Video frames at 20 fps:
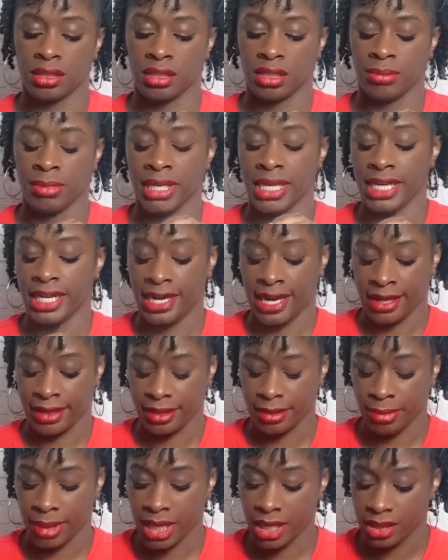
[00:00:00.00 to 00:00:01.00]
Let me get it
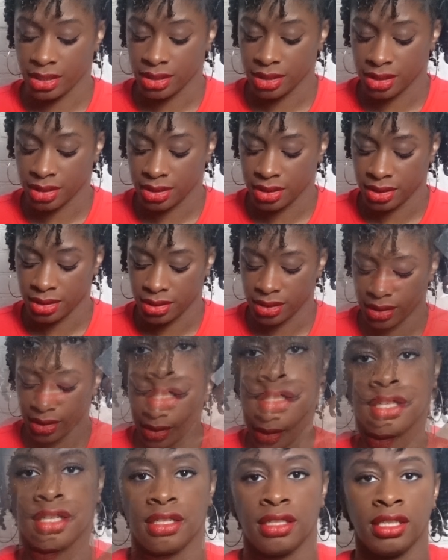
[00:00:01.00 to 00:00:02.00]
out the box. This
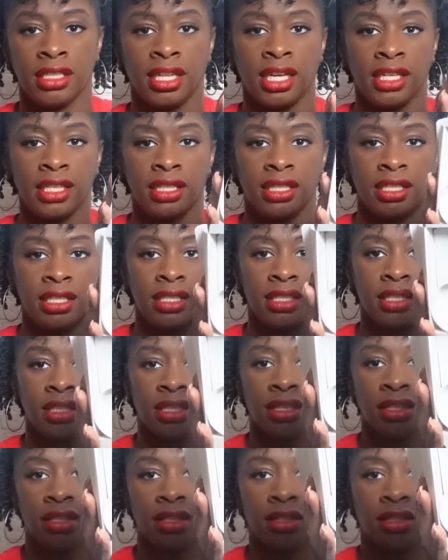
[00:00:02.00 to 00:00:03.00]
is gonna look like
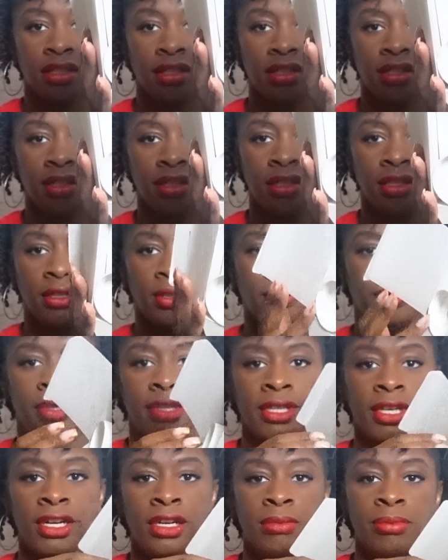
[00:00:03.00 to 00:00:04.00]
this when
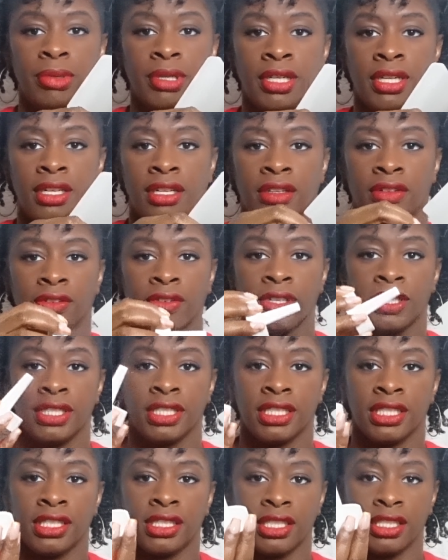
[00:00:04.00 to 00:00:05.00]
you open it. Of course,
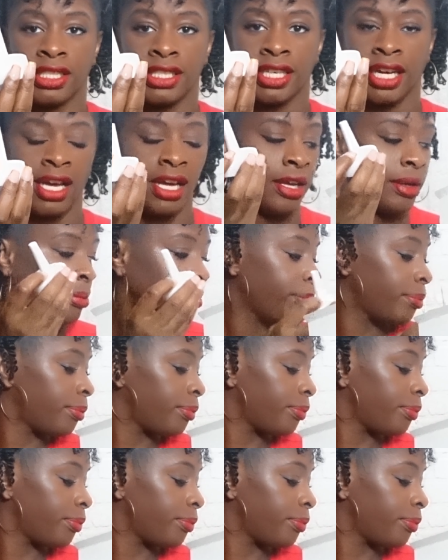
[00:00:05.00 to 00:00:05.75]
this is the top.